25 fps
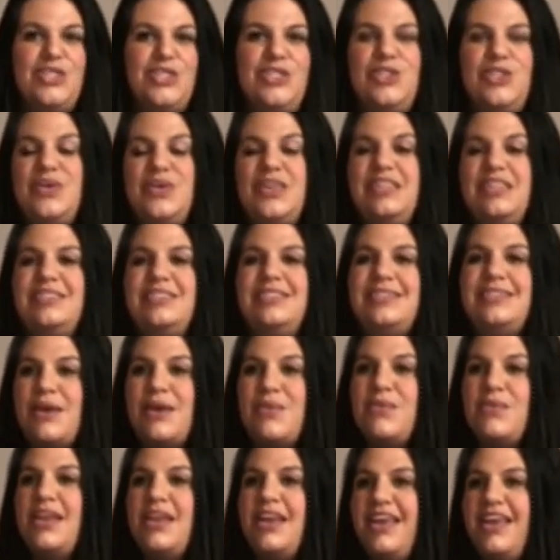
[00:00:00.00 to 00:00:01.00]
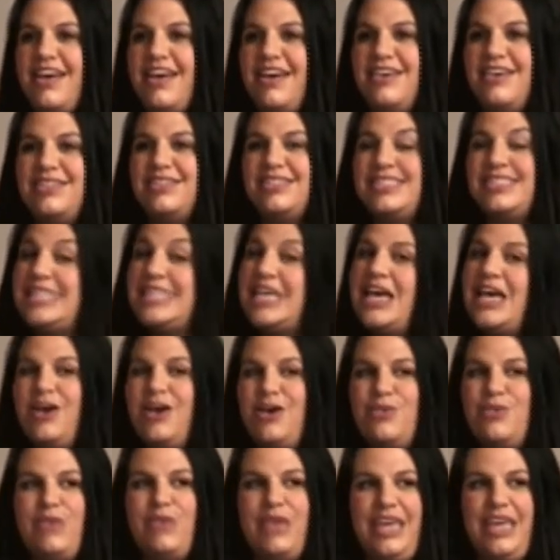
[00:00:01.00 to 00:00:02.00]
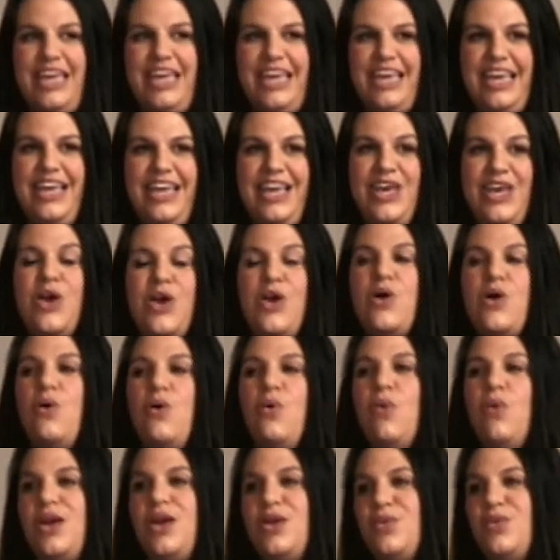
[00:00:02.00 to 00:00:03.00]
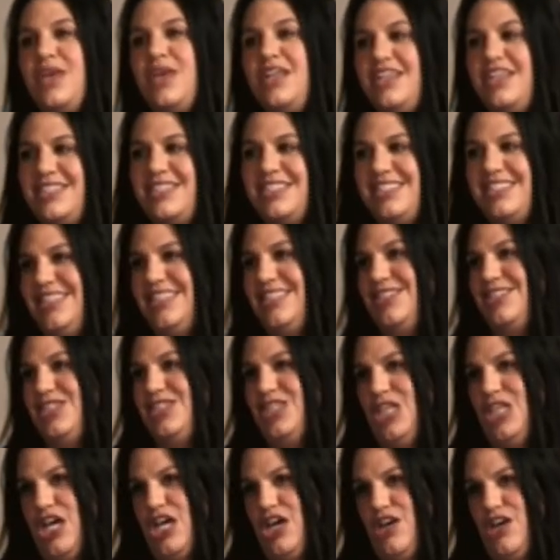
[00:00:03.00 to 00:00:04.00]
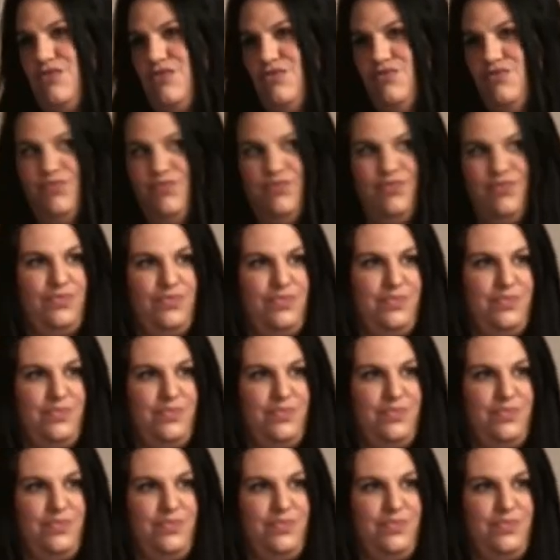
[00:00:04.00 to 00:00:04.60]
So can somebody else tell me what a witness needs to know?